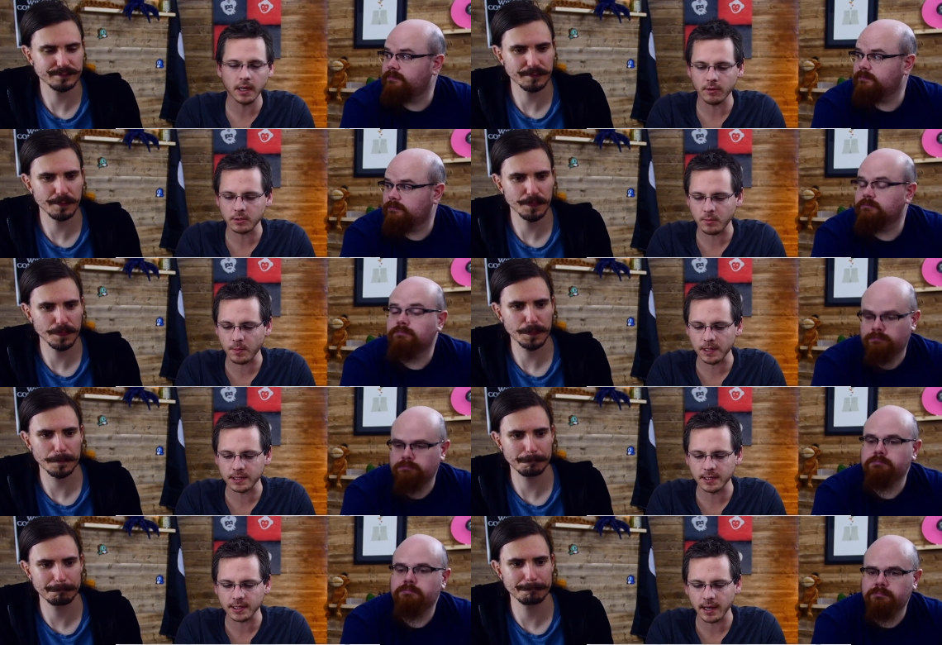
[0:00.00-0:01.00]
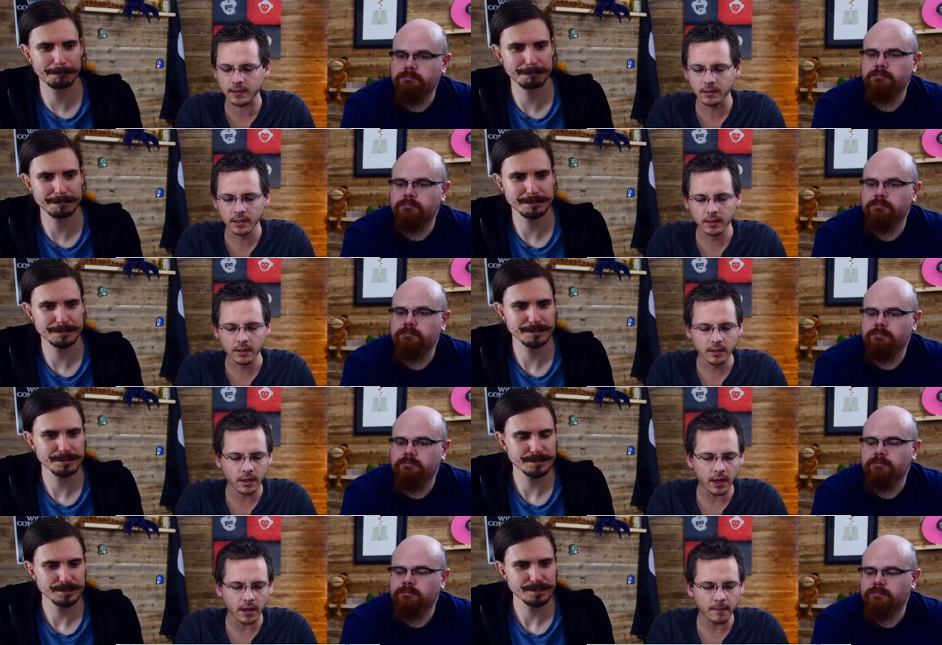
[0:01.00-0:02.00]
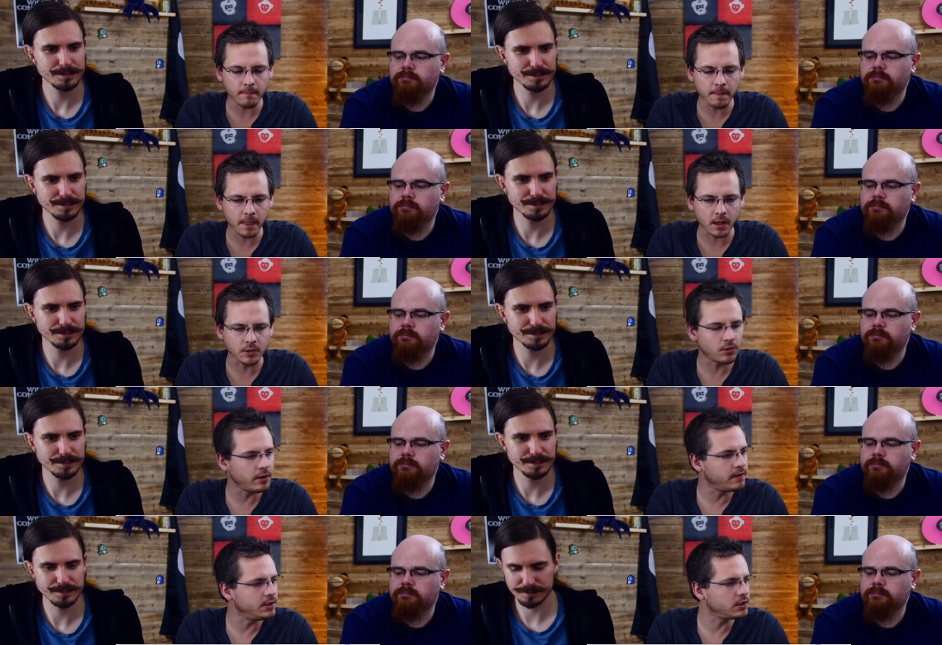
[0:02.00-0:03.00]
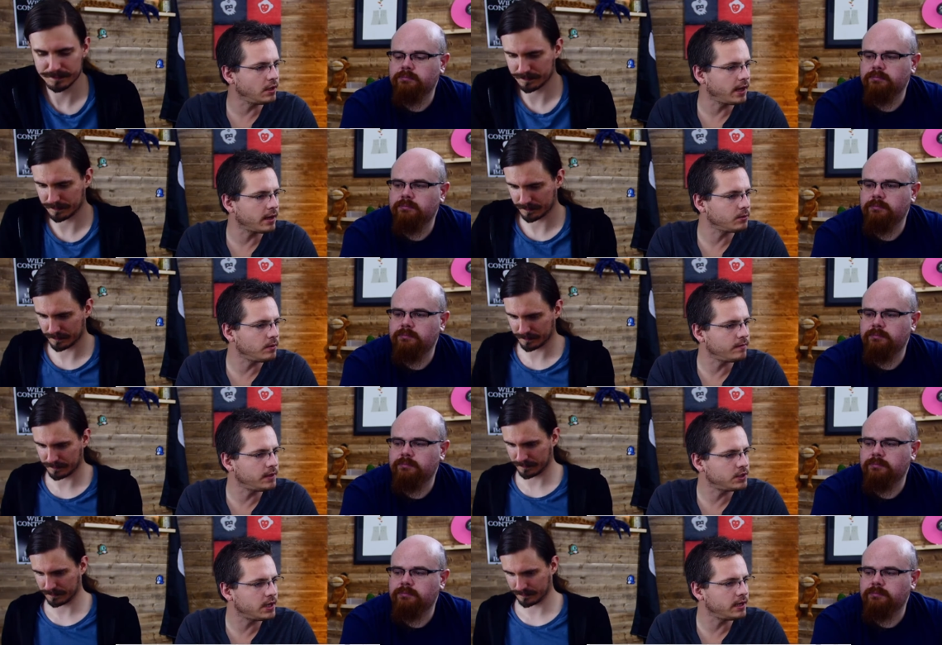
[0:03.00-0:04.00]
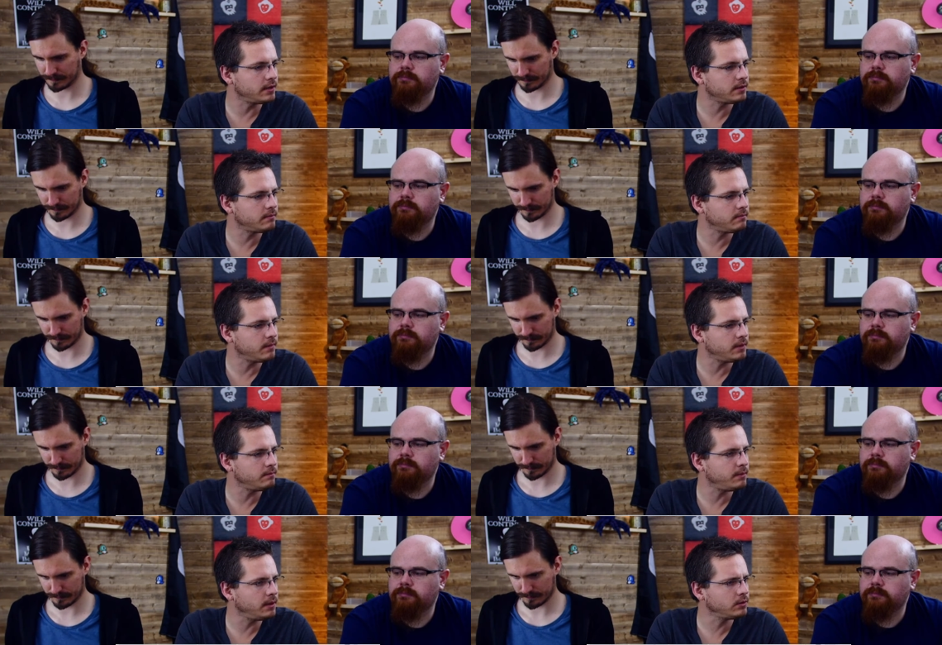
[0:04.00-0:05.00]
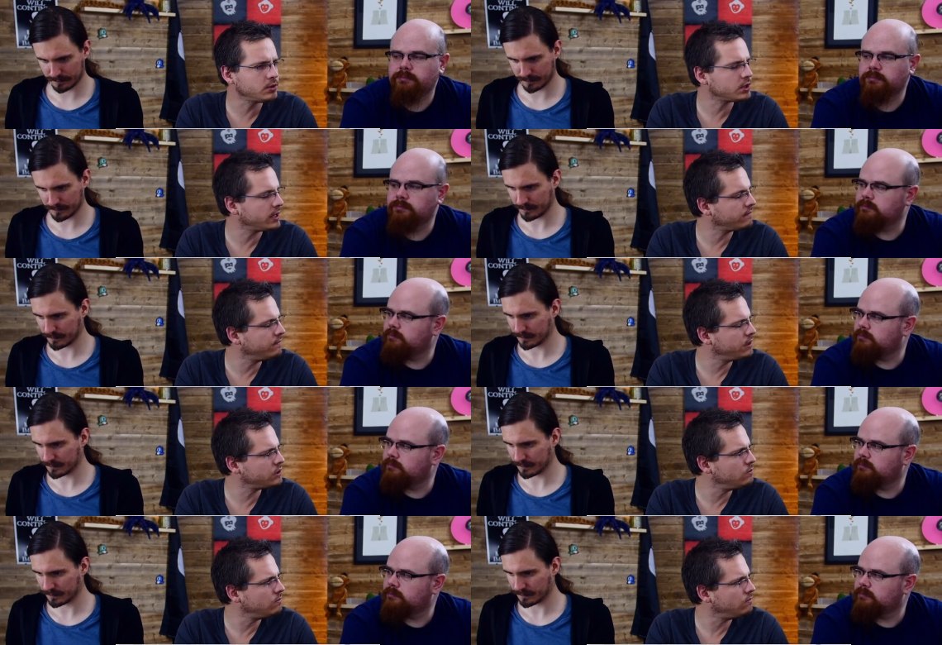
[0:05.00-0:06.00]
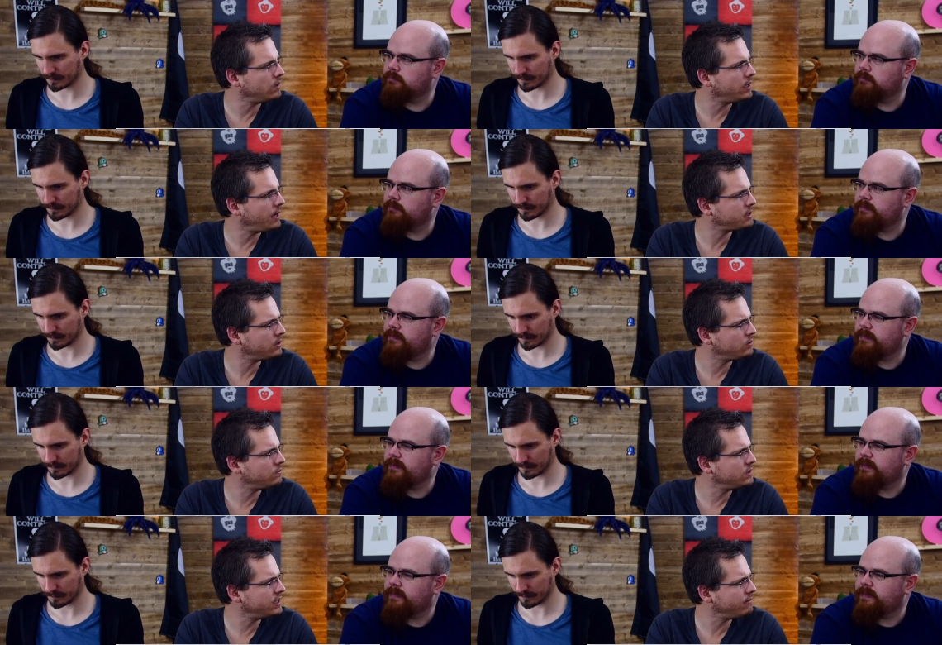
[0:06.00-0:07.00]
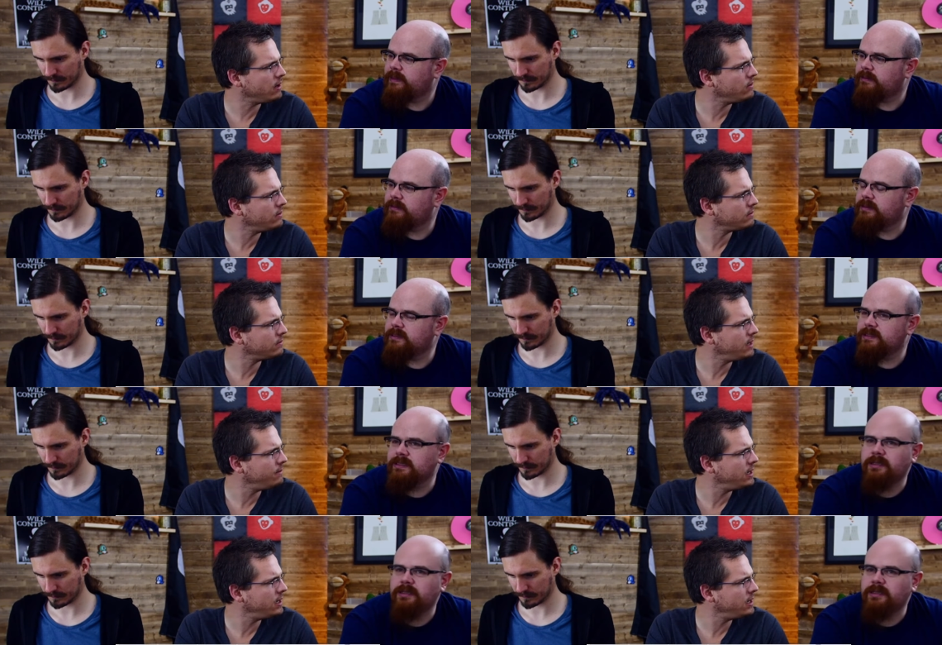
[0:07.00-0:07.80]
Speaker 1: yeah, Rise High Sense hat. Um, loads of great features on that. I think we featured it in a in Bilge Tank version, uh, episode zero, maybe?